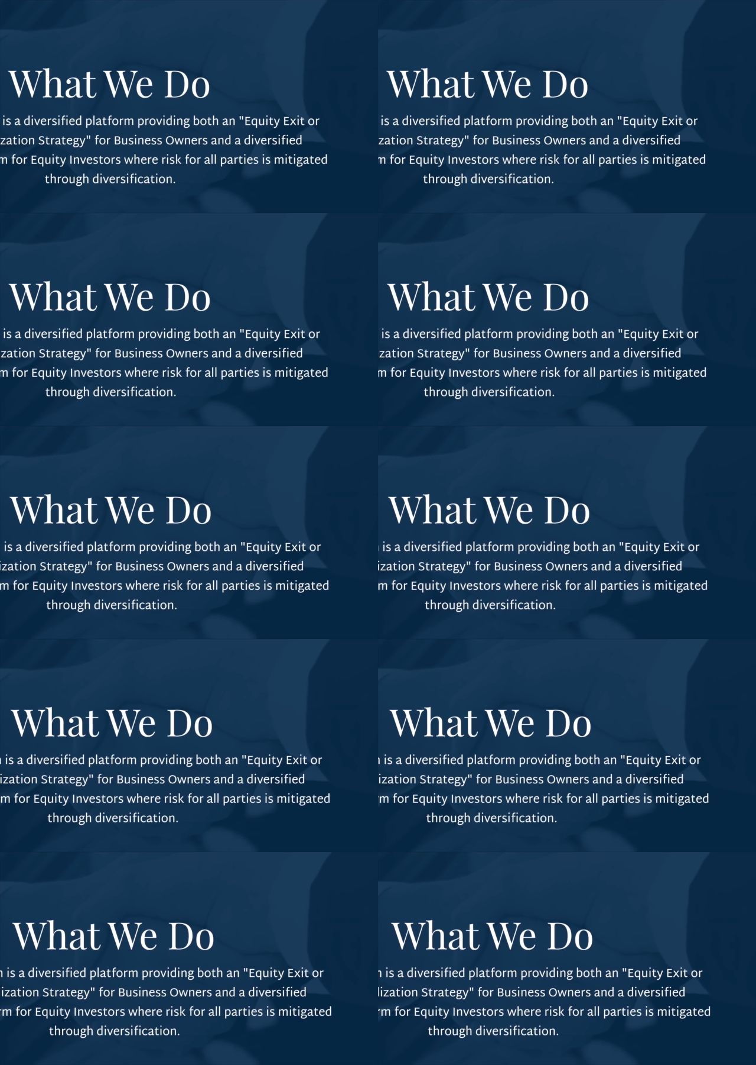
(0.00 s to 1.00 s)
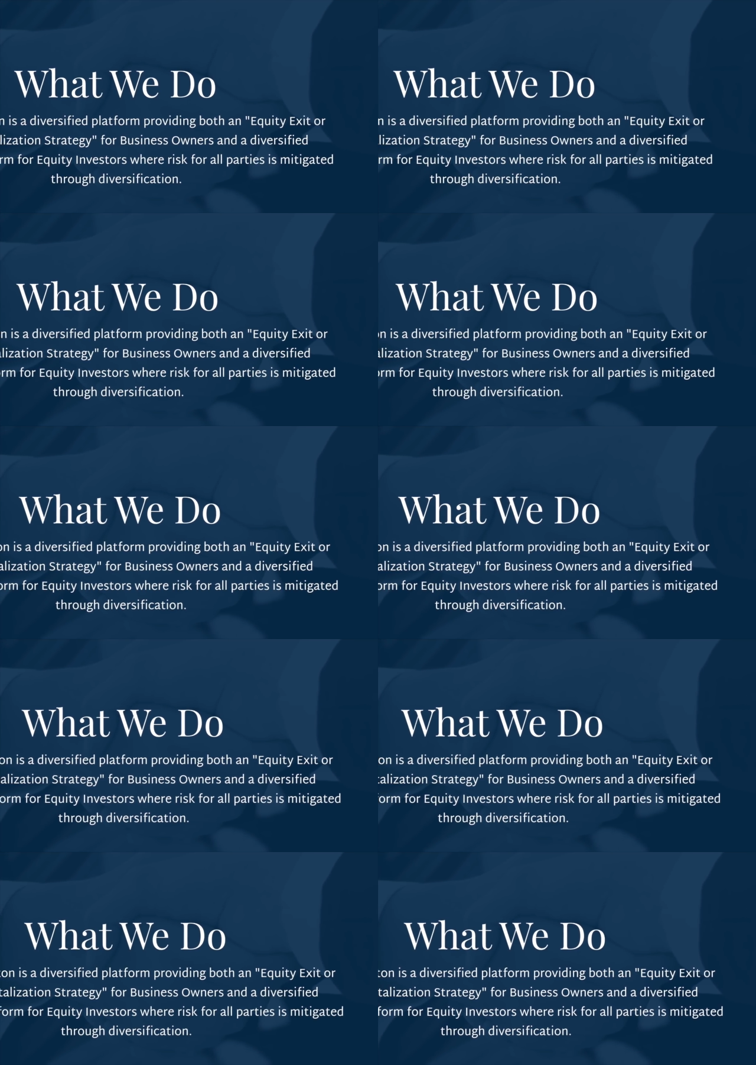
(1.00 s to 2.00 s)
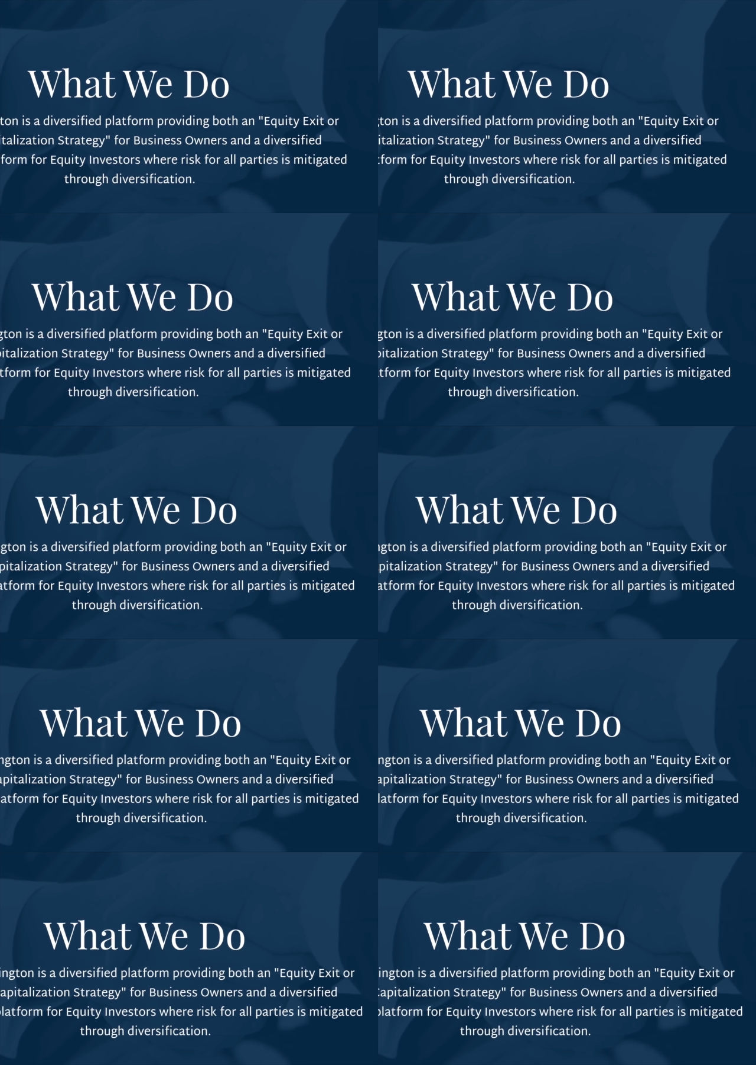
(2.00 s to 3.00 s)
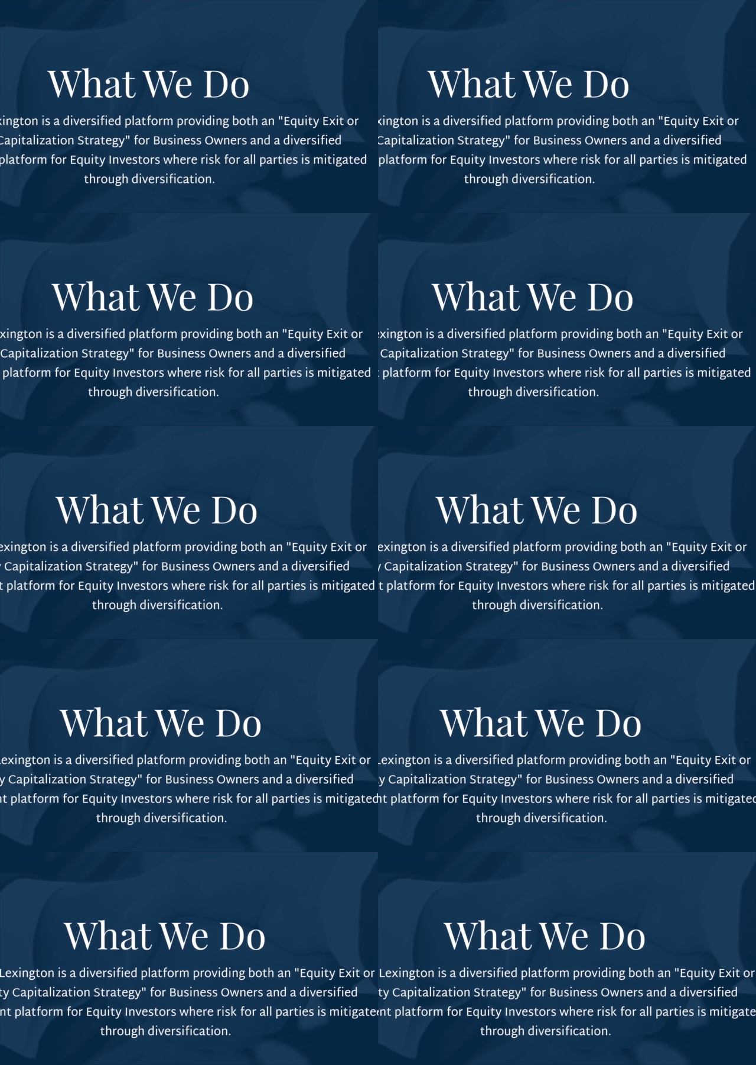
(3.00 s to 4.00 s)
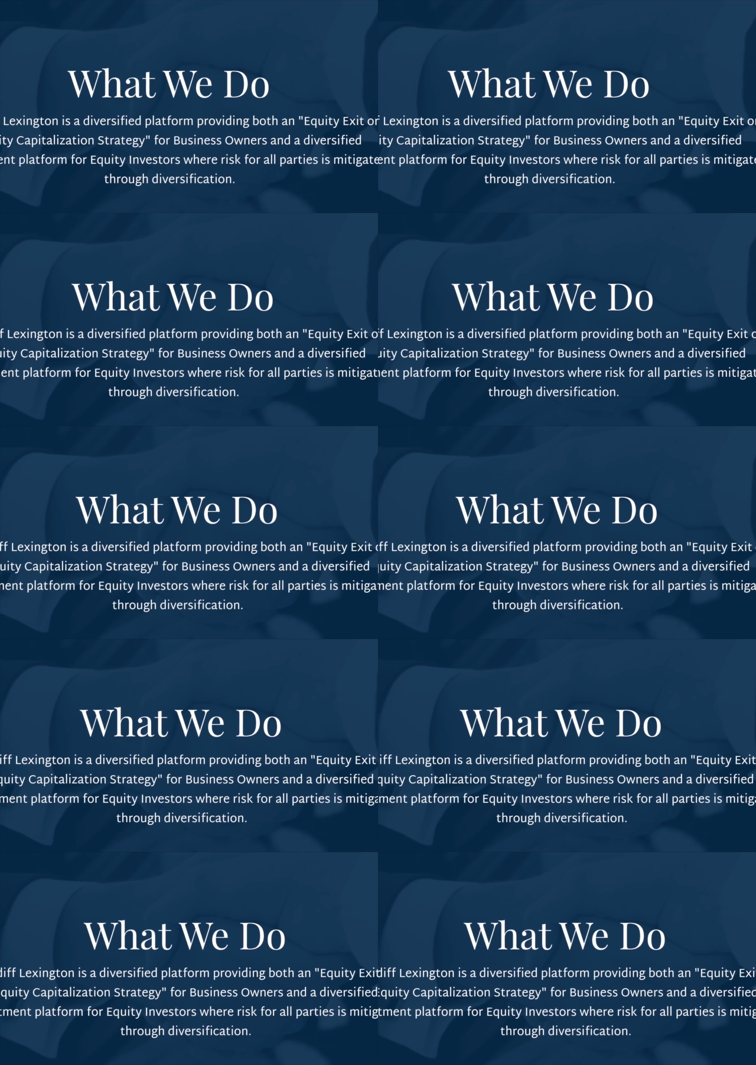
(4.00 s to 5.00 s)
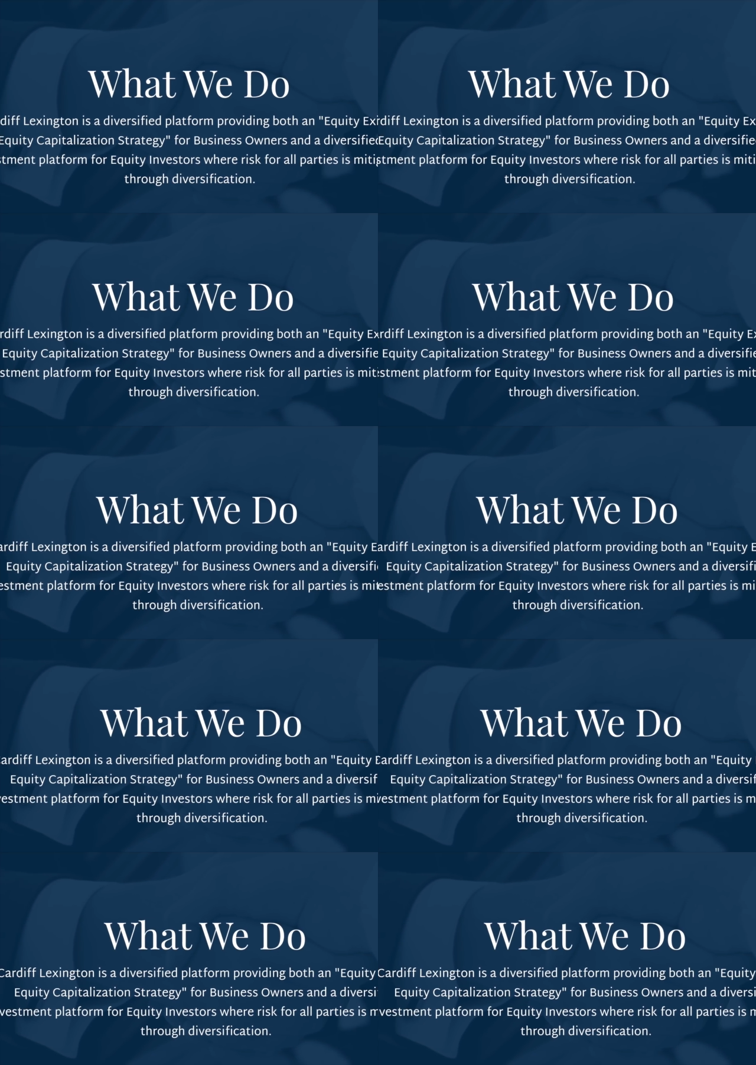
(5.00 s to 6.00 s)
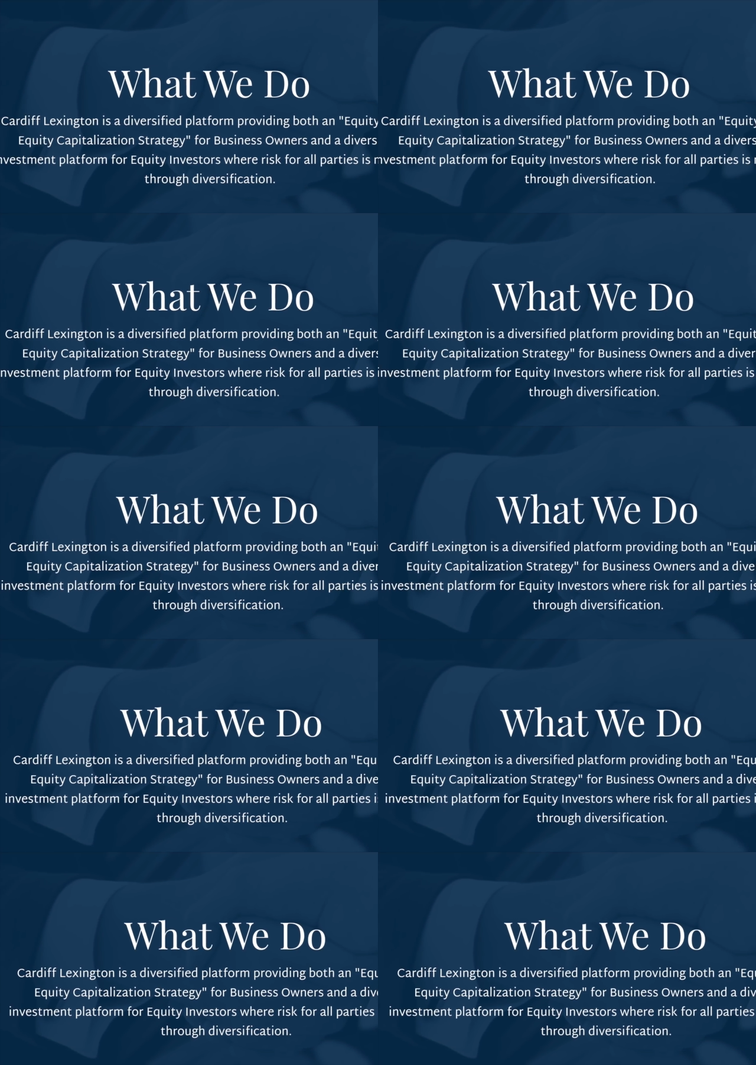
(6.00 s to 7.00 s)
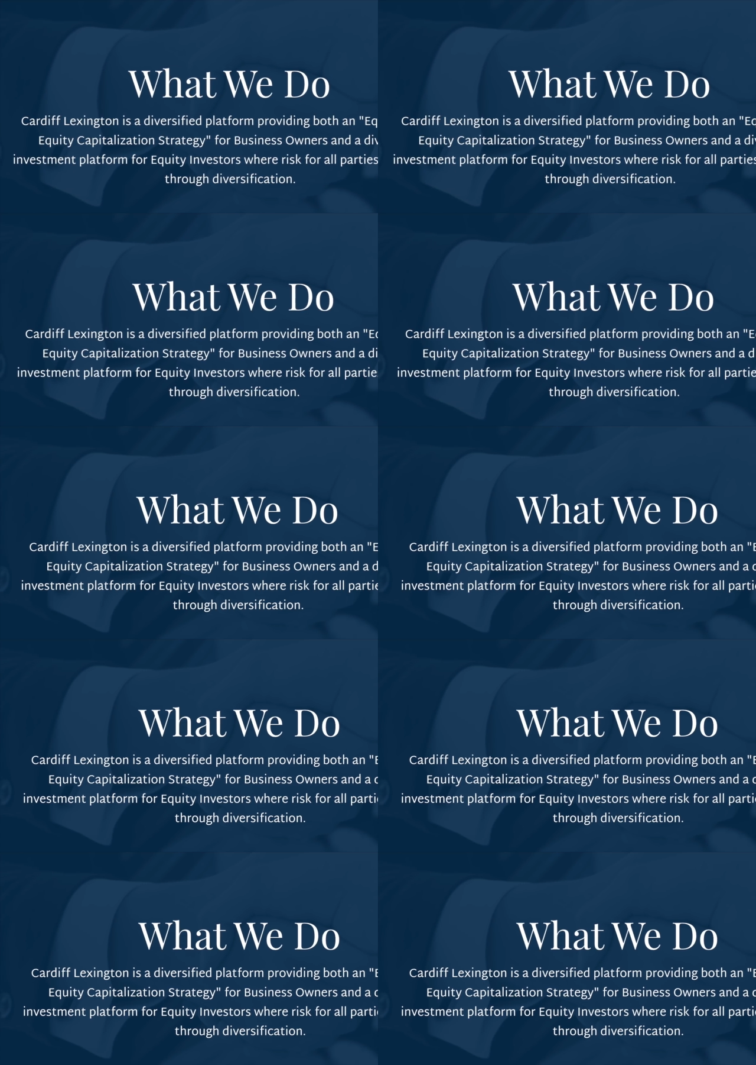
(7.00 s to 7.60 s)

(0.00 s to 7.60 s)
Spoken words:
No face is visible, so there are no lips to read.